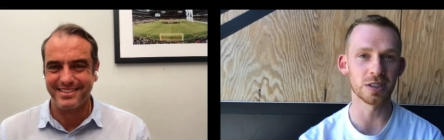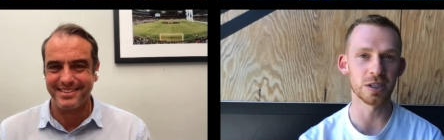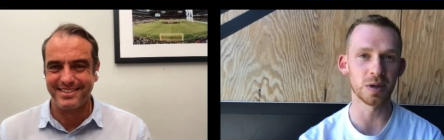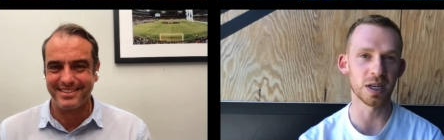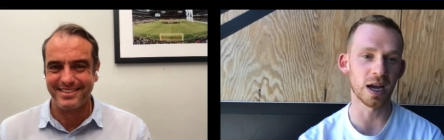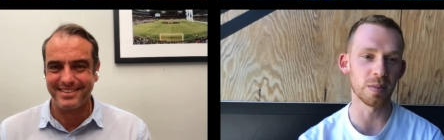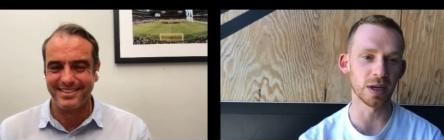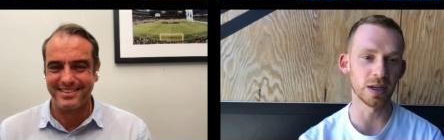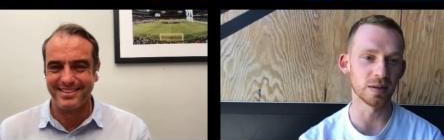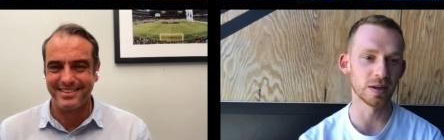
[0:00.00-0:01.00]
Speaker 1: as you. But yeah, I
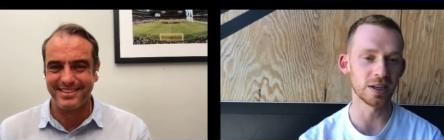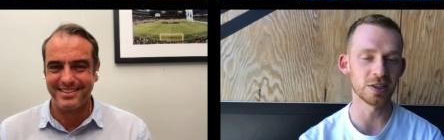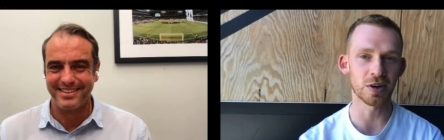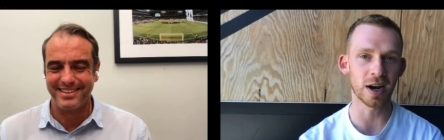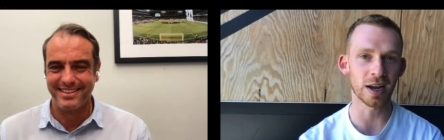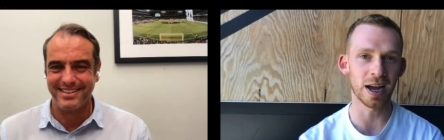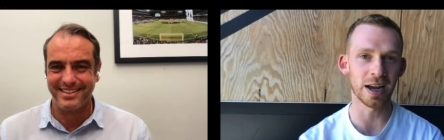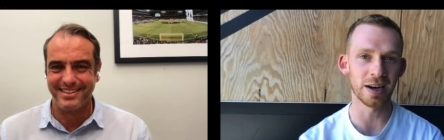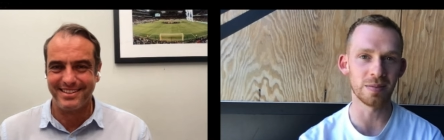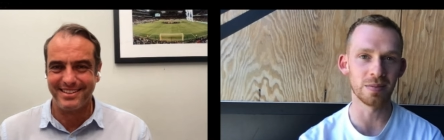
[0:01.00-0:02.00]
mean, he's a great
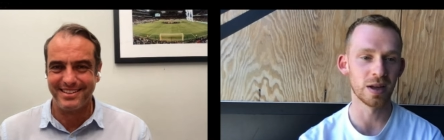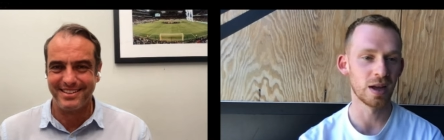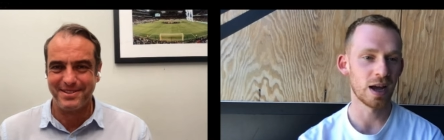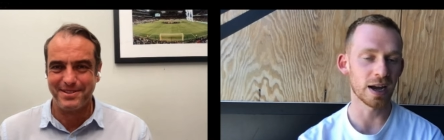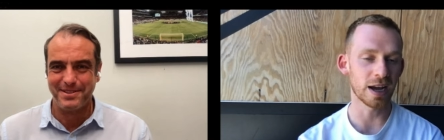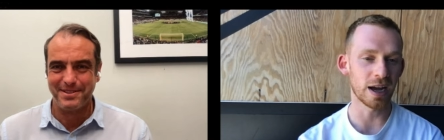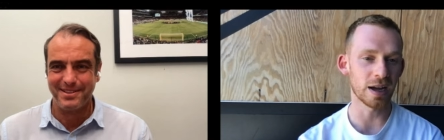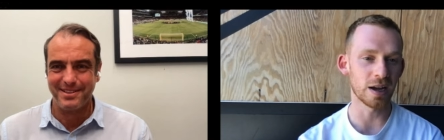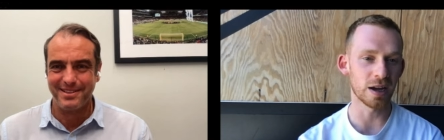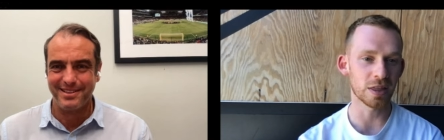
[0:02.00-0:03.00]
guy, and I'm, I
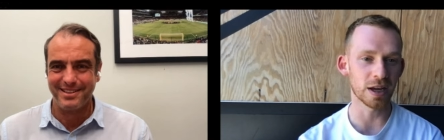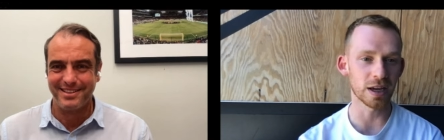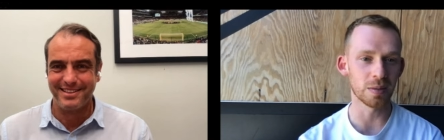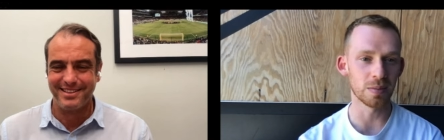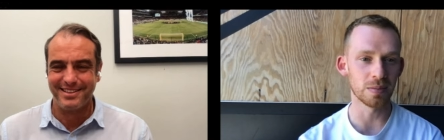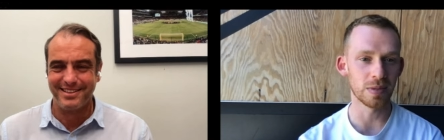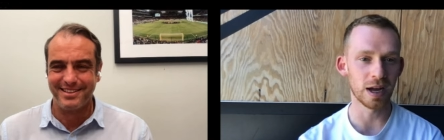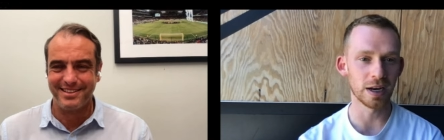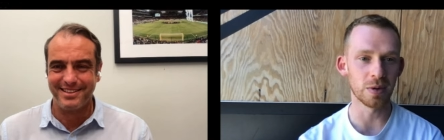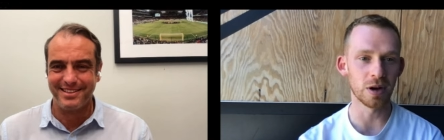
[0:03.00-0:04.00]
can't uh, thank him
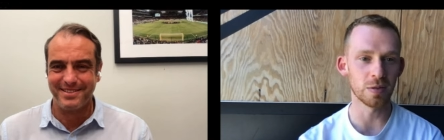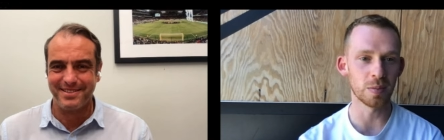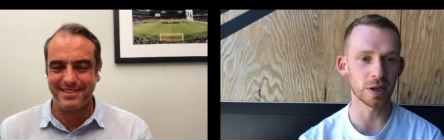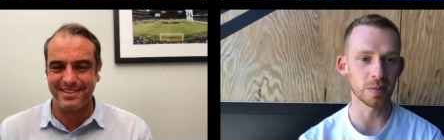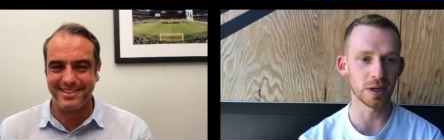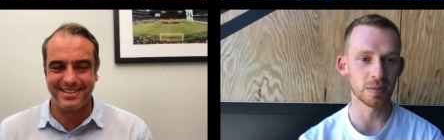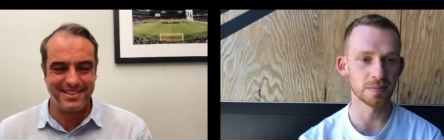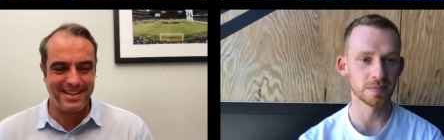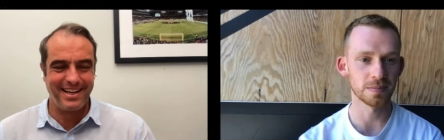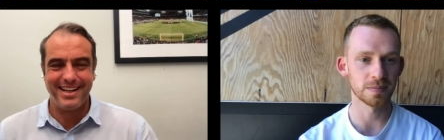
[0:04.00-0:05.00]
anymore for bringing me in.
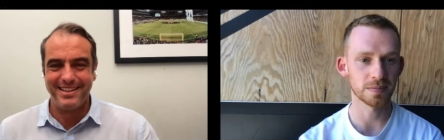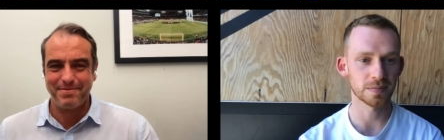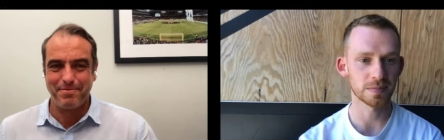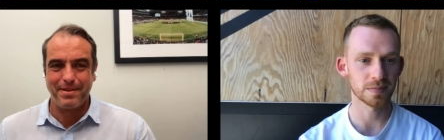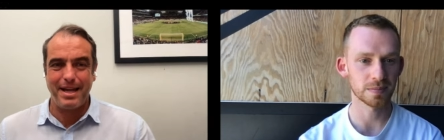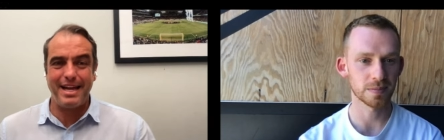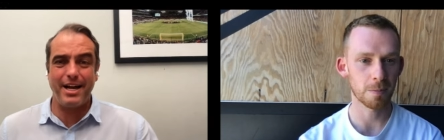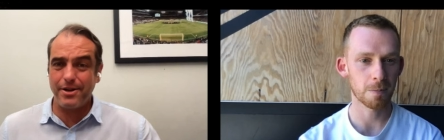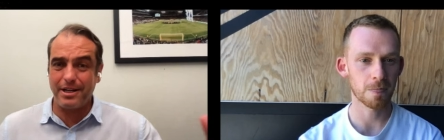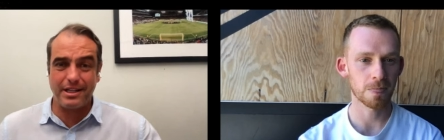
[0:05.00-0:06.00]
And
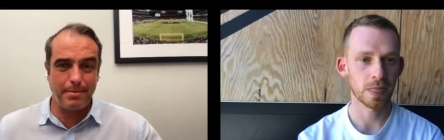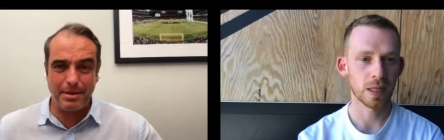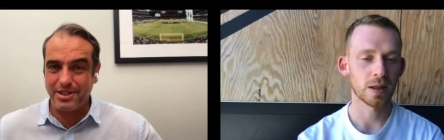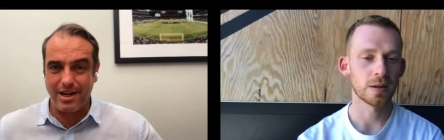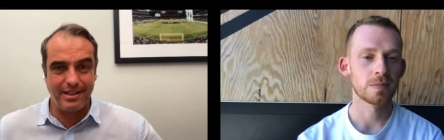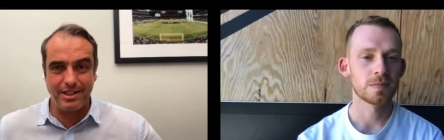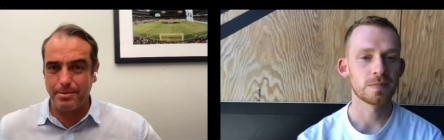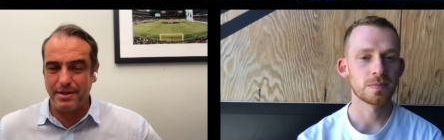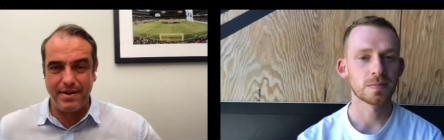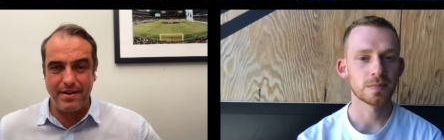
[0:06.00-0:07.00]
Speaker 2: now you're at a club that's got a little
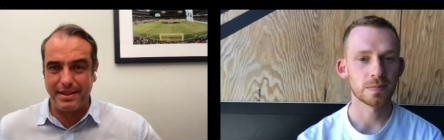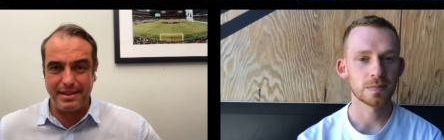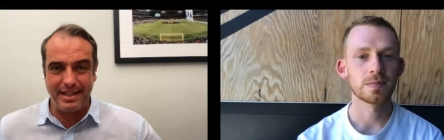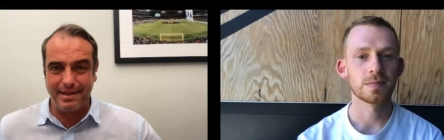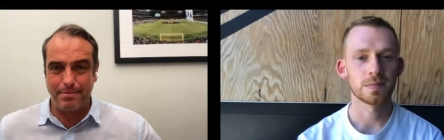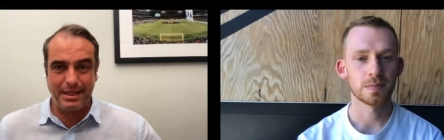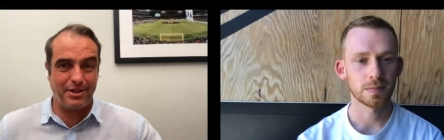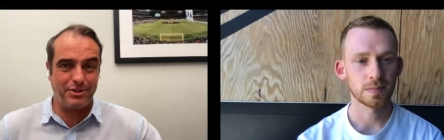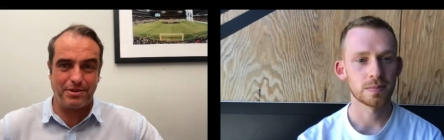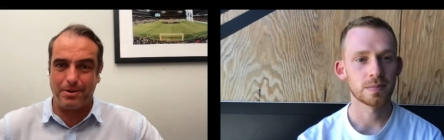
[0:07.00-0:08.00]
bit of everything,
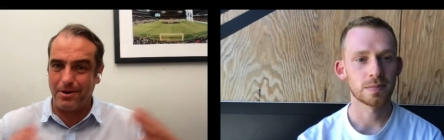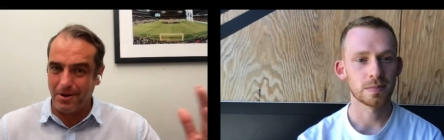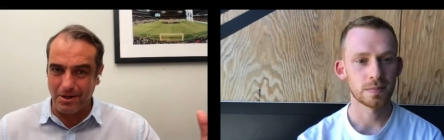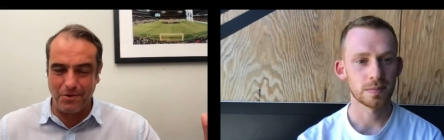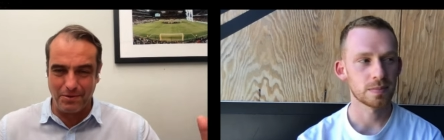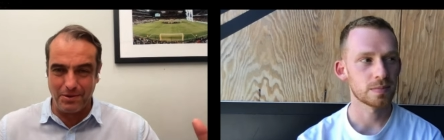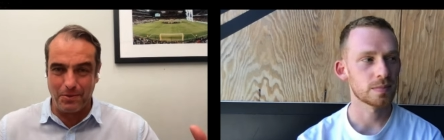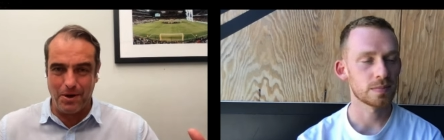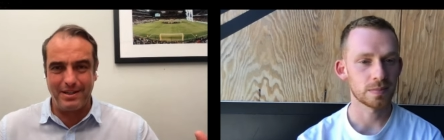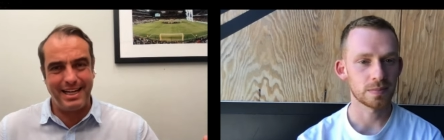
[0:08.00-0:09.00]
players from all over the
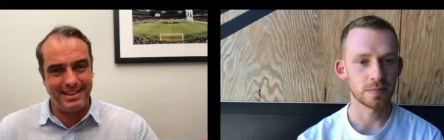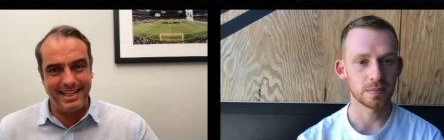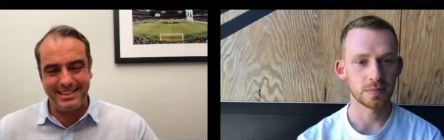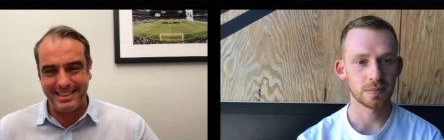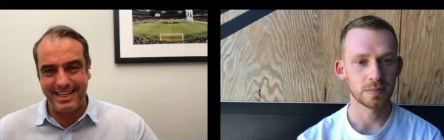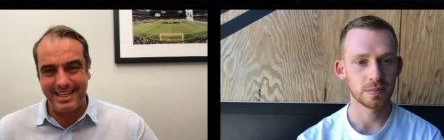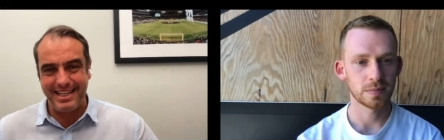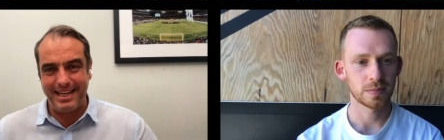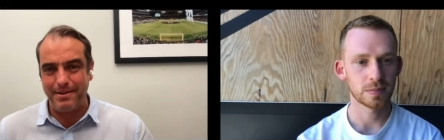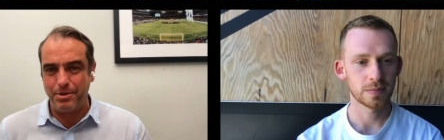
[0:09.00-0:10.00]
world. That's uh,
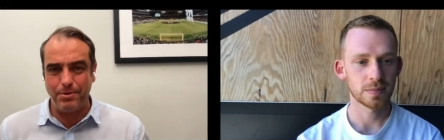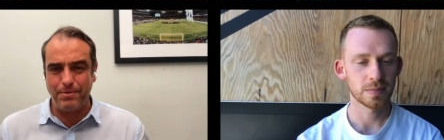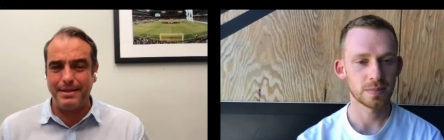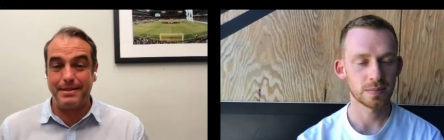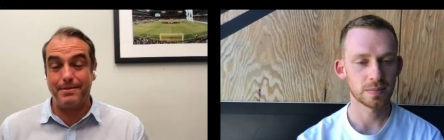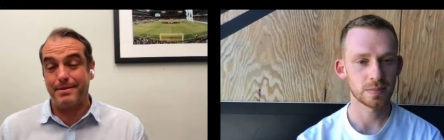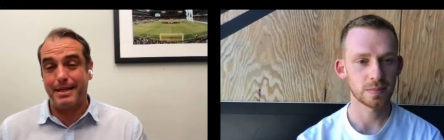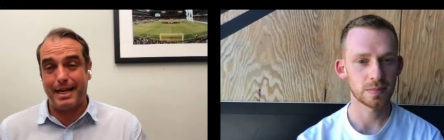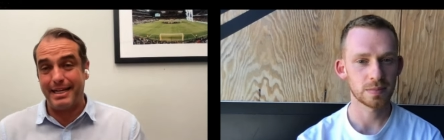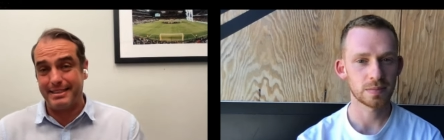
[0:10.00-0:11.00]
you. The,
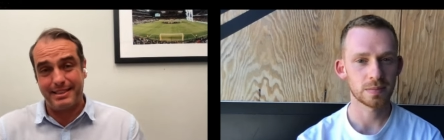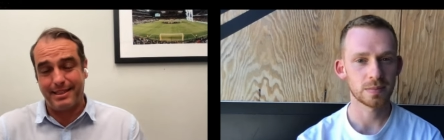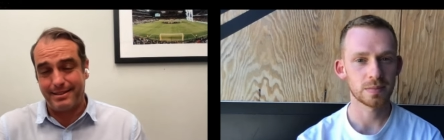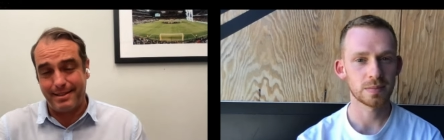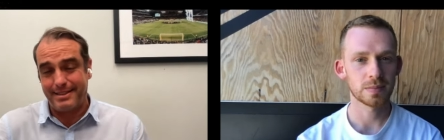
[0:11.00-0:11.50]
I guess it's a, a